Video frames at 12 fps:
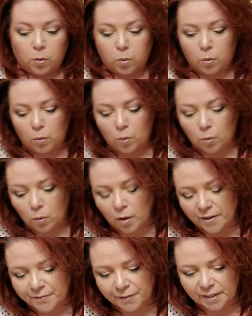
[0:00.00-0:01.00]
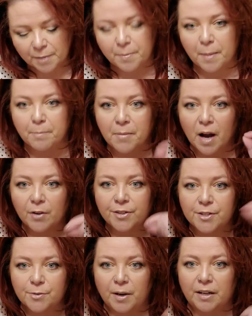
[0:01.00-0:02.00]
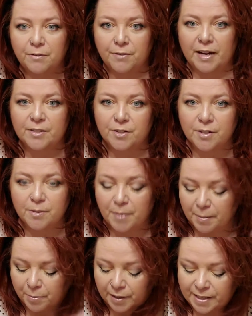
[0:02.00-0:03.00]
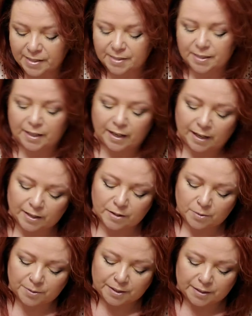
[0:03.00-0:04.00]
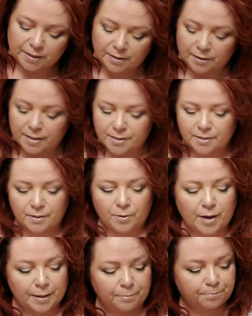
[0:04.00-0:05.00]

Whew, I feel like my mouth is running faster than my brain today. I don't know what the deal is. Okay.